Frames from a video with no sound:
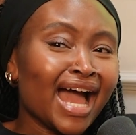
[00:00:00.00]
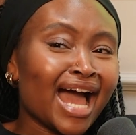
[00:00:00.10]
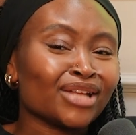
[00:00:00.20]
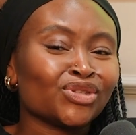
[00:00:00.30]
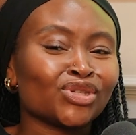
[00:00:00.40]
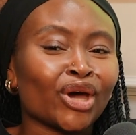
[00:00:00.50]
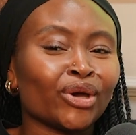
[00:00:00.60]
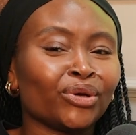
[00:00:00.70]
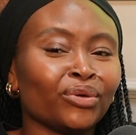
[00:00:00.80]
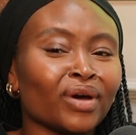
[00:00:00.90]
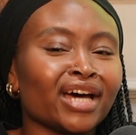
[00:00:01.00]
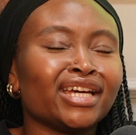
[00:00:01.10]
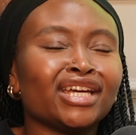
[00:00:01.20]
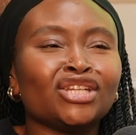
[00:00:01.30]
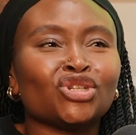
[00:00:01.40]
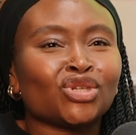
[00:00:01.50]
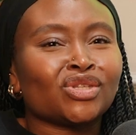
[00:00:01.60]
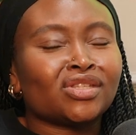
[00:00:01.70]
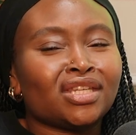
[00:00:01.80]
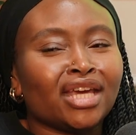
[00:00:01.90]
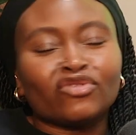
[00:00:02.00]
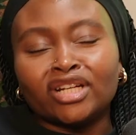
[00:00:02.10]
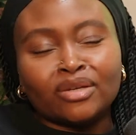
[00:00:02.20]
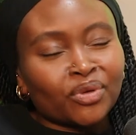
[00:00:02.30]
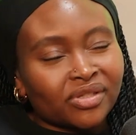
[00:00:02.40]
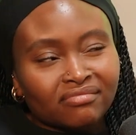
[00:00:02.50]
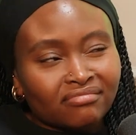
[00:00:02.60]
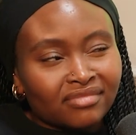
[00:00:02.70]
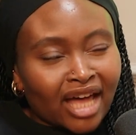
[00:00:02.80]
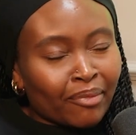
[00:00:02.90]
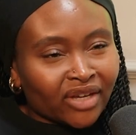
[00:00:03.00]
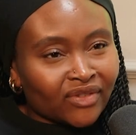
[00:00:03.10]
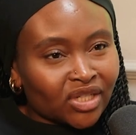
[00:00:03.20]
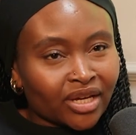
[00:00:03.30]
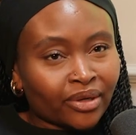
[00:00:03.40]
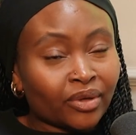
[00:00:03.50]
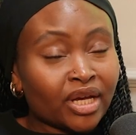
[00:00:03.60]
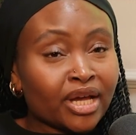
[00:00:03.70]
And so it really wasn't that big of a deal.